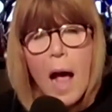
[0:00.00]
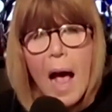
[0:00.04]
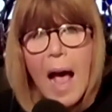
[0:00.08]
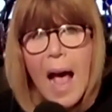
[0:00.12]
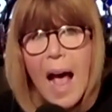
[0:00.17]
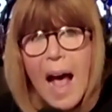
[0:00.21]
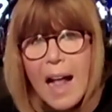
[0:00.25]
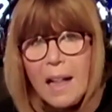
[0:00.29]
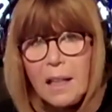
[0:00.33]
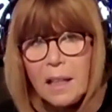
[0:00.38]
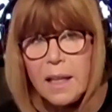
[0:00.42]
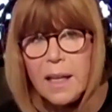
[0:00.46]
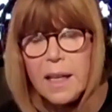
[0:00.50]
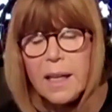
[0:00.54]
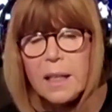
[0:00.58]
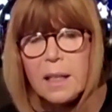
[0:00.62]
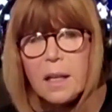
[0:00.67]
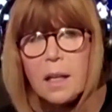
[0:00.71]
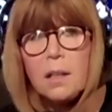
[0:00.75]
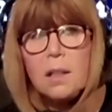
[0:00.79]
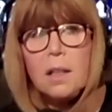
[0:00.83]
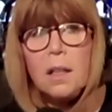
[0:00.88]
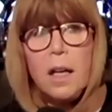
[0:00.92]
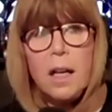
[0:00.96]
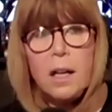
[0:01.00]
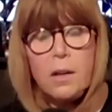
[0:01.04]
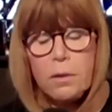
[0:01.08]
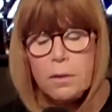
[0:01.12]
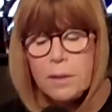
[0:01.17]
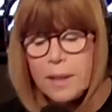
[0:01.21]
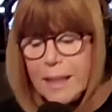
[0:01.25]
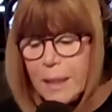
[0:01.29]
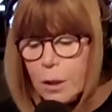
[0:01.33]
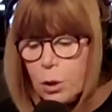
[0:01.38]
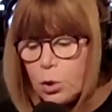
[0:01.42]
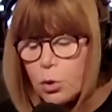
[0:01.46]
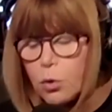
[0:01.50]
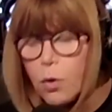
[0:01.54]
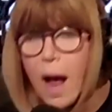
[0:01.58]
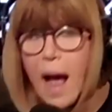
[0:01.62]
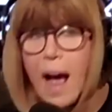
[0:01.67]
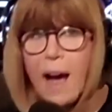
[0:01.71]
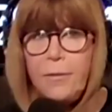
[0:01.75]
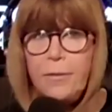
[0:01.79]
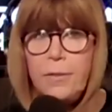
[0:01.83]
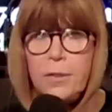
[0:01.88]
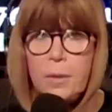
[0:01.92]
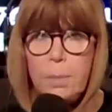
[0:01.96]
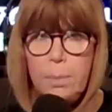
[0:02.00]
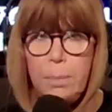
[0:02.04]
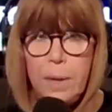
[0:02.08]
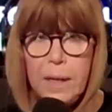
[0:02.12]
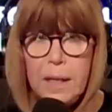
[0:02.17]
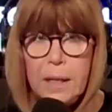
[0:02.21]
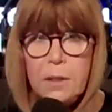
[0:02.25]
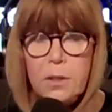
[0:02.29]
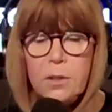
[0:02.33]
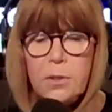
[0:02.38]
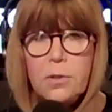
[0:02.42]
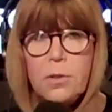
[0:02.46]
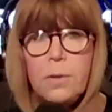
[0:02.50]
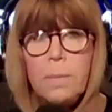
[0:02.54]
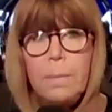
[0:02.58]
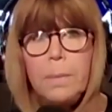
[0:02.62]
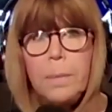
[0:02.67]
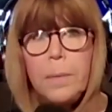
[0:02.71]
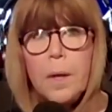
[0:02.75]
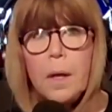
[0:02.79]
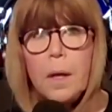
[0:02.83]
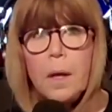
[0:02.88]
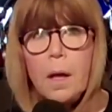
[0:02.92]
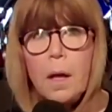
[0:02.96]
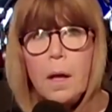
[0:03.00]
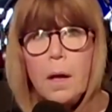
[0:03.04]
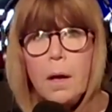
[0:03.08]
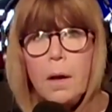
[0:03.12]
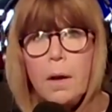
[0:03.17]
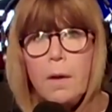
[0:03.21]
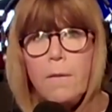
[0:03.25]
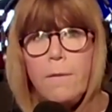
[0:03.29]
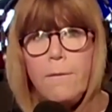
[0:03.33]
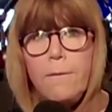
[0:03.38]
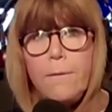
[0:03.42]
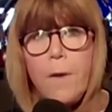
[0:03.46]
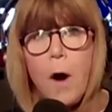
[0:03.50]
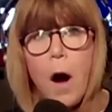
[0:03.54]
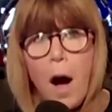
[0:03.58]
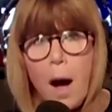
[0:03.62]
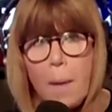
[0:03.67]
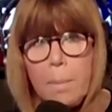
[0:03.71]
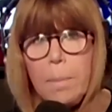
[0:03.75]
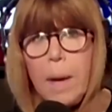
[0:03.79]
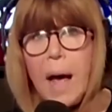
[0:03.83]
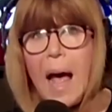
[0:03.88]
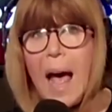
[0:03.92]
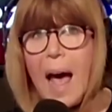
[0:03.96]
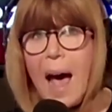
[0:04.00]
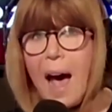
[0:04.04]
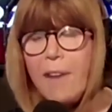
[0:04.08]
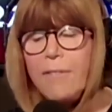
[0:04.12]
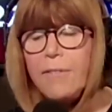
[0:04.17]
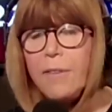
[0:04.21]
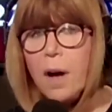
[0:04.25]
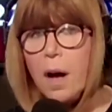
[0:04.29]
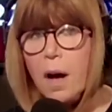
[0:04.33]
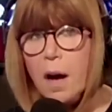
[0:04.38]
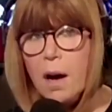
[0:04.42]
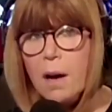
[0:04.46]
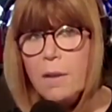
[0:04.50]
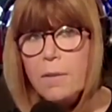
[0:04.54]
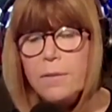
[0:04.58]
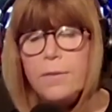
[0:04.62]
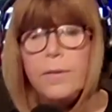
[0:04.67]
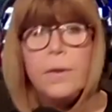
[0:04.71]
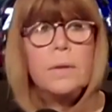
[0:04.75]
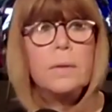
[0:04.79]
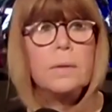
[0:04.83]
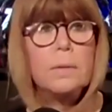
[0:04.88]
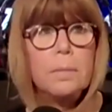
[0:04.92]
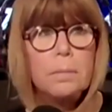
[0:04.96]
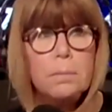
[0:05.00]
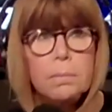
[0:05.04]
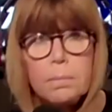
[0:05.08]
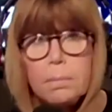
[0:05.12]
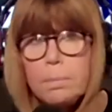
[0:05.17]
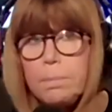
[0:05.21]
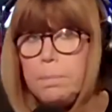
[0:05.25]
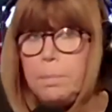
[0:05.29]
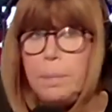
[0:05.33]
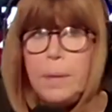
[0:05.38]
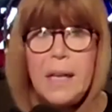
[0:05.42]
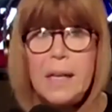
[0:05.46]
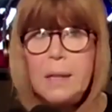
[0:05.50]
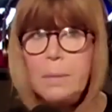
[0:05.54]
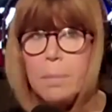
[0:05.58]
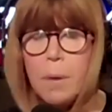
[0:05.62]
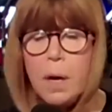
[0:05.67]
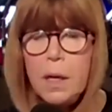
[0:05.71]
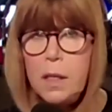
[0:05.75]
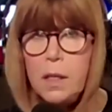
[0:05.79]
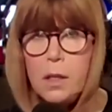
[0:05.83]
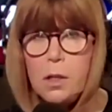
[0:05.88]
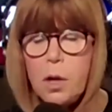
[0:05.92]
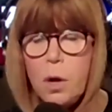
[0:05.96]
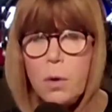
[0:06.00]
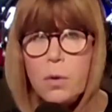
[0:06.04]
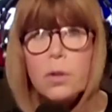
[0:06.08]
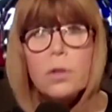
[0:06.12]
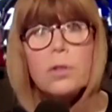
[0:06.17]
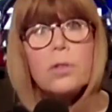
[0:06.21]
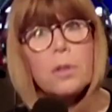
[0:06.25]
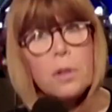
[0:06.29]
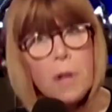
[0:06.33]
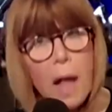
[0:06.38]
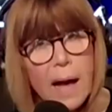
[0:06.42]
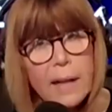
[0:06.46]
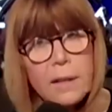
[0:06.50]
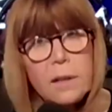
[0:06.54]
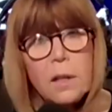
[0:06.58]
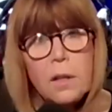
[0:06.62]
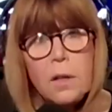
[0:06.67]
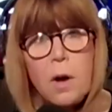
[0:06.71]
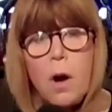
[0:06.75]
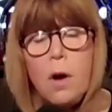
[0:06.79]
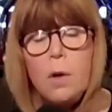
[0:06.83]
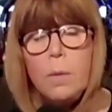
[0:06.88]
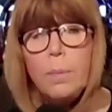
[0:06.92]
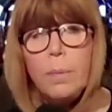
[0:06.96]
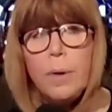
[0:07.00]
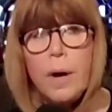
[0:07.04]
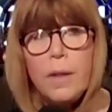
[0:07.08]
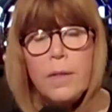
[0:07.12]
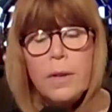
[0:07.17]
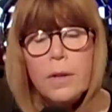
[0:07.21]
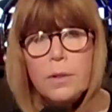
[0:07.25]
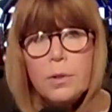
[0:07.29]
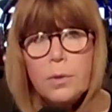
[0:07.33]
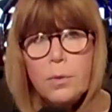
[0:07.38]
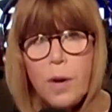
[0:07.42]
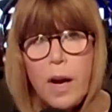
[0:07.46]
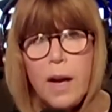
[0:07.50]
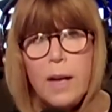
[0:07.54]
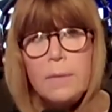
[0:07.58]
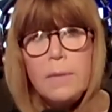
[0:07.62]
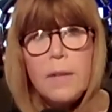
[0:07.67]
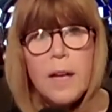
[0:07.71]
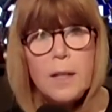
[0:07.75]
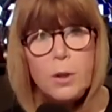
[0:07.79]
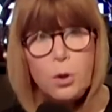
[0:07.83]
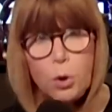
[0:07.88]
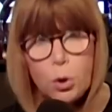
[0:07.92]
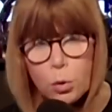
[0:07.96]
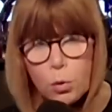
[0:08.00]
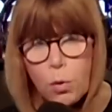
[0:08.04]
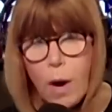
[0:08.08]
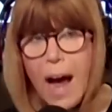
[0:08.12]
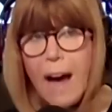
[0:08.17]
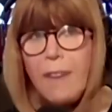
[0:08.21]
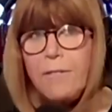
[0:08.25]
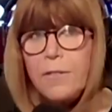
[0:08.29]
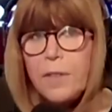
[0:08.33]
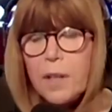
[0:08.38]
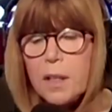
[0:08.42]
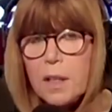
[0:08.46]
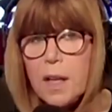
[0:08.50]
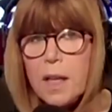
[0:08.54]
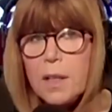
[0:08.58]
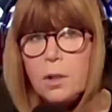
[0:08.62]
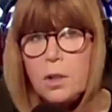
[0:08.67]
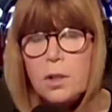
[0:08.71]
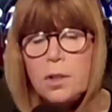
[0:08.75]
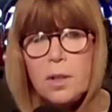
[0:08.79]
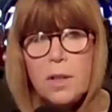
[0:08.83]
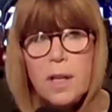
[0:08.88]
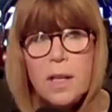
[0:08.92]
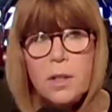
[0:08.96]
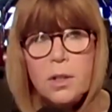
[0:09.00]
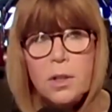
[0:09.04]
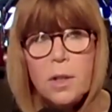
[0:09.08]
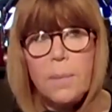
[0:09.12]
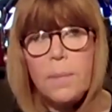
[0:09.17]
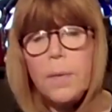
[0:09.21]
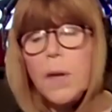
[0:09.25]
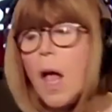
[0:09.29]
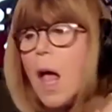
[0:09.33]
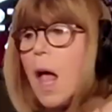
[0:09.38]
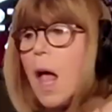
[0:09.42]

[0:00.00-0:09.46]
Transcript: ALEC literally drafts bills on behalf of big money donors like the Koch brothers, right? They draft the legislation.